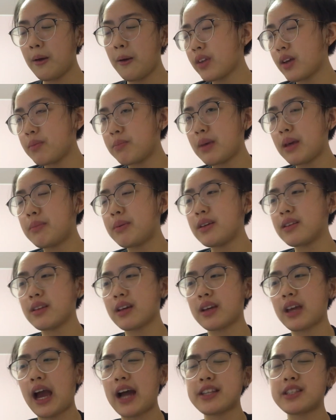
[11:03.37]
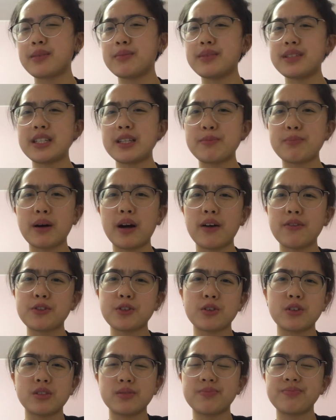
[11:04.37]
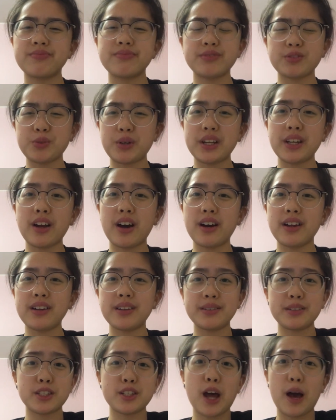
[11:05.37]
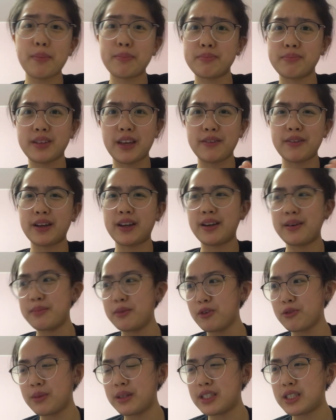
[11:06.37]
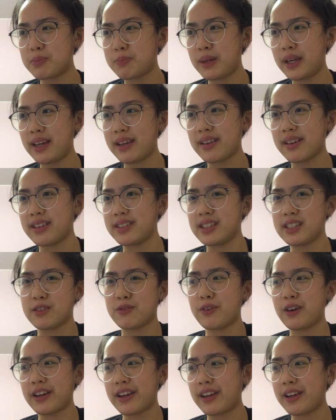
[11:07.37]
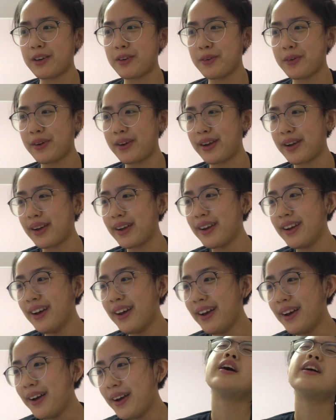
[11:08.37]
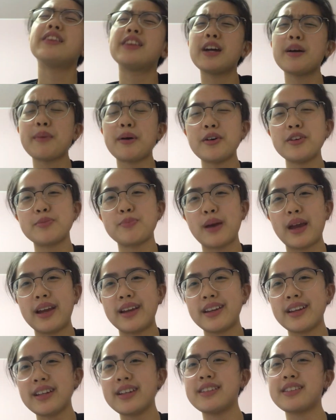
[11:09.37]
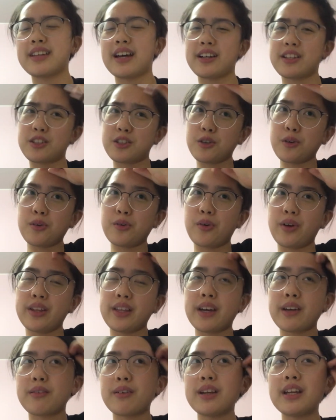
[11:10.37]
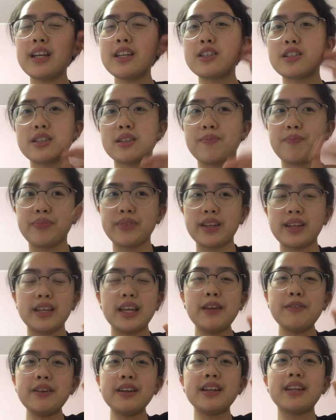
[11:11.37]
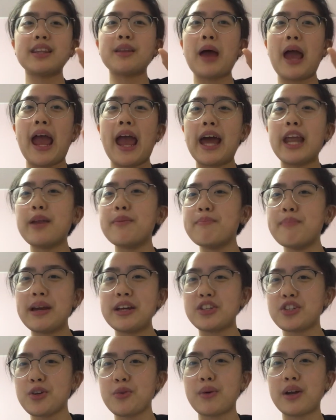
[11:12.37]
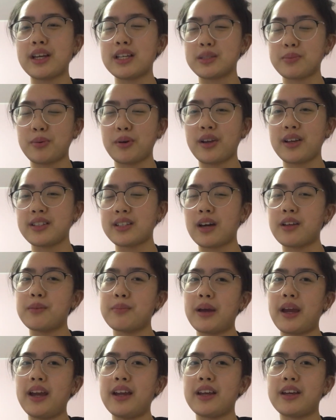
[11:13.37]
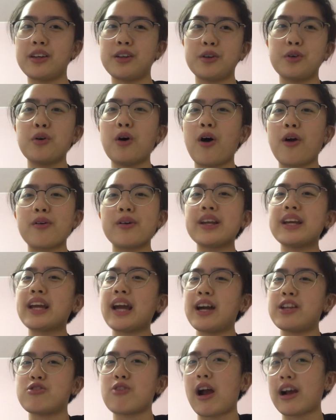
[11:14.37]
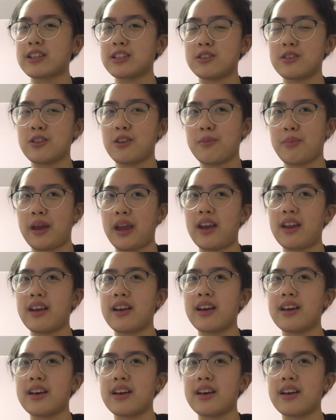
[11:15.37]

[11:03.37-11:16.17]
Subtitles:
And maybe like add some debuffs or whatnot and stop giving him movement speed because he's f***ing annoying. The thing about his painting is that it's so annoying. Like when he just, even the animation when he's putting down the painting, you'll already get attracted to the painting.